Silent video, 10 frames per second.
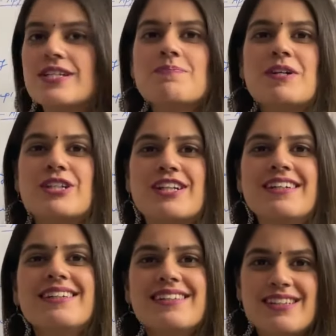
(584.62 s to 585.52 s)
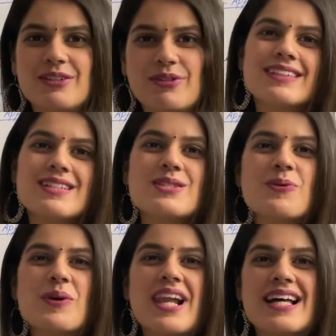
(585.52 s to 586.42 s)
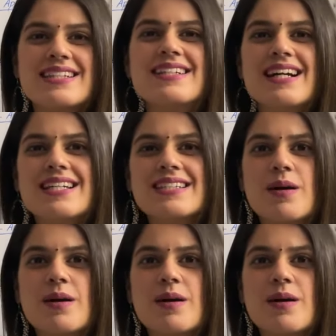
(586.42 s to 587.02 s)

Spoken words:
this particular theory. So lastly, guys,